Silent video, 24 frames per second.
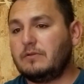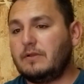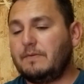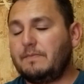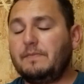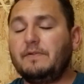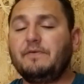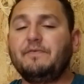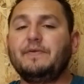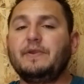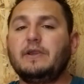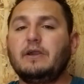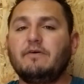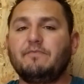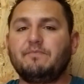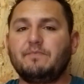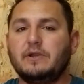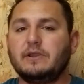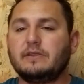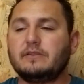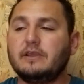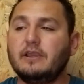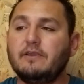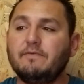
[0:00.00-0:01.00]
I'm living off
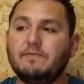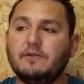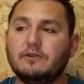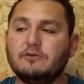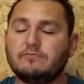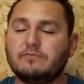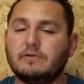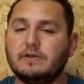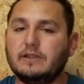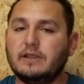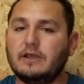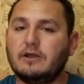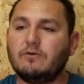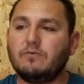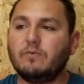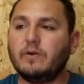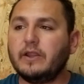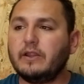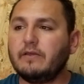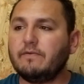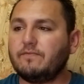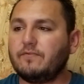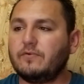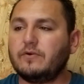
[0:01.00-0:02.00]
my savings right now,
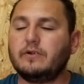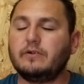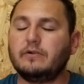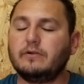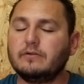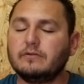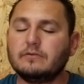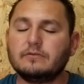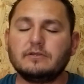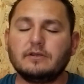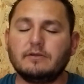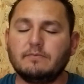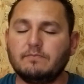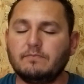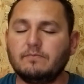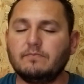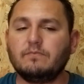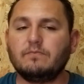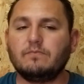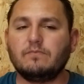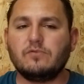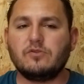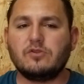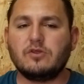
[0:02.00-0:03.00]
waiting for
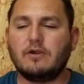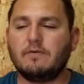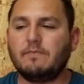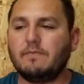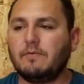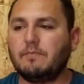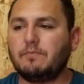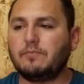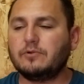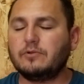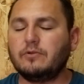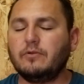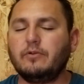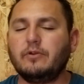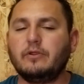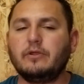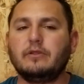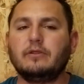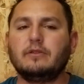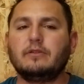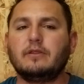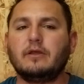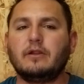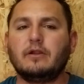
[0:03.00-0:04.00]
some job
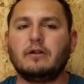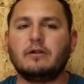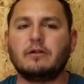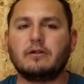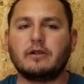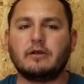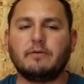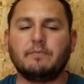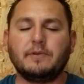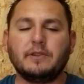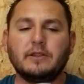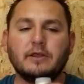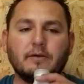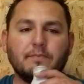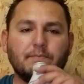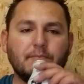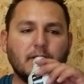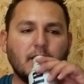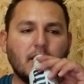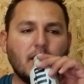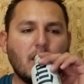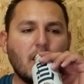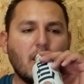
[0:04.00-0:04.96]
opportunities that are coming up.